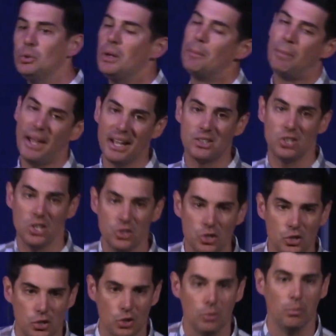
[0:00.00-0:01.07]
and pay
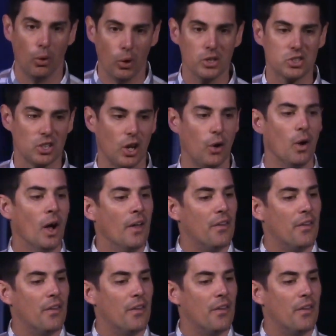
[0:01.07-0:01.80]
attention to more so